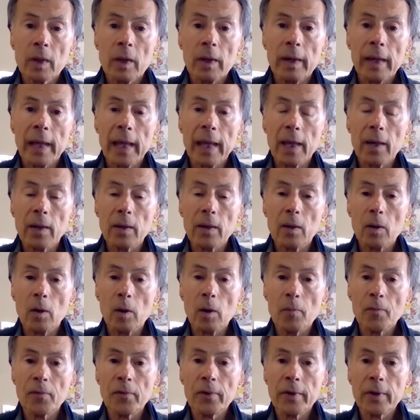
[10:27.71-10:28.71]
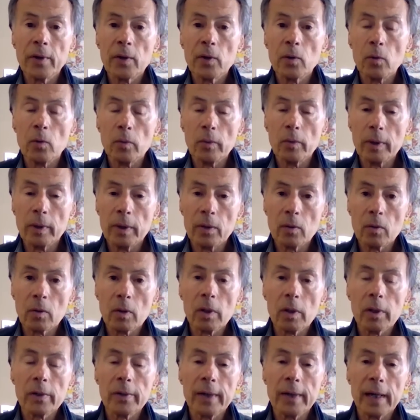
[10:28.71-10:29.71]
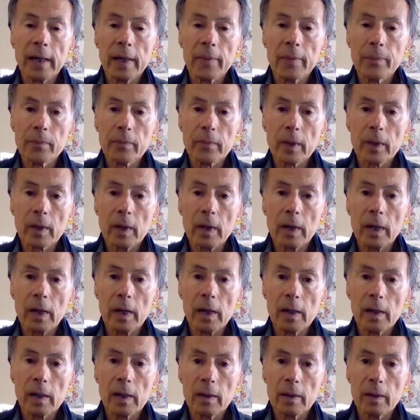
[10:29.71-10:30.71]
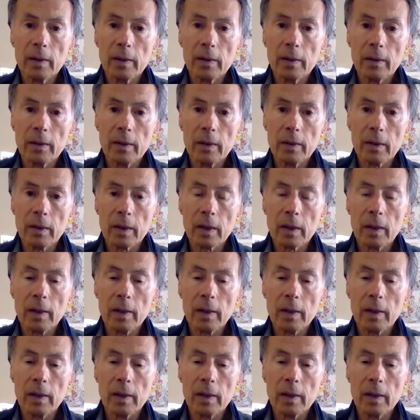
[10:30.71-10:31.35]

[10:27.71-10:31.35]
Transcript: and hopefully it'll clear out the